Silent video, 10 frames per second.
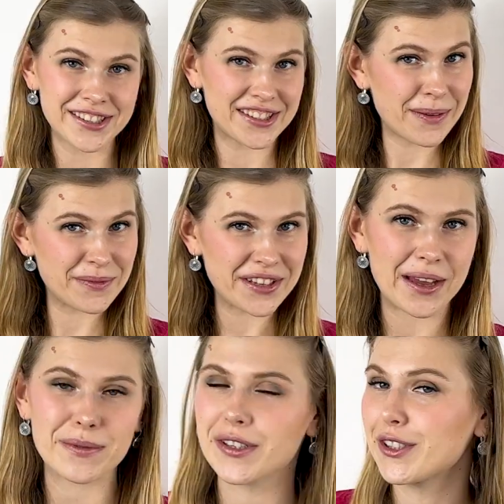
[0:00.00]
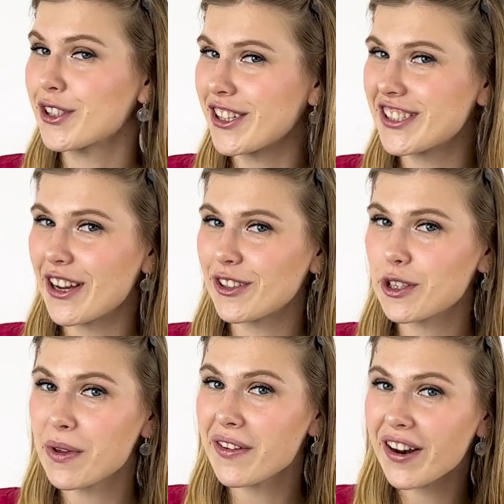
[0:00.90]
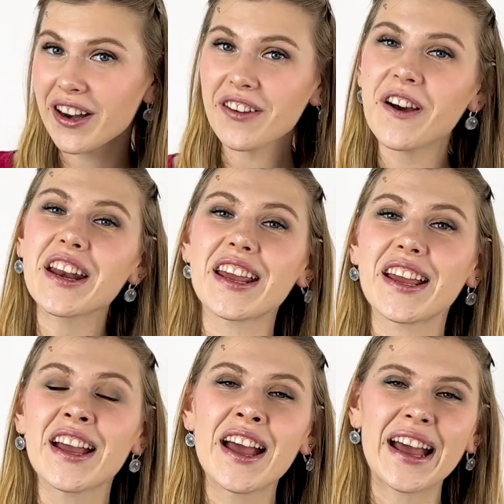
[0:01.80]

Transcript: sometimes it turns out to be very funny,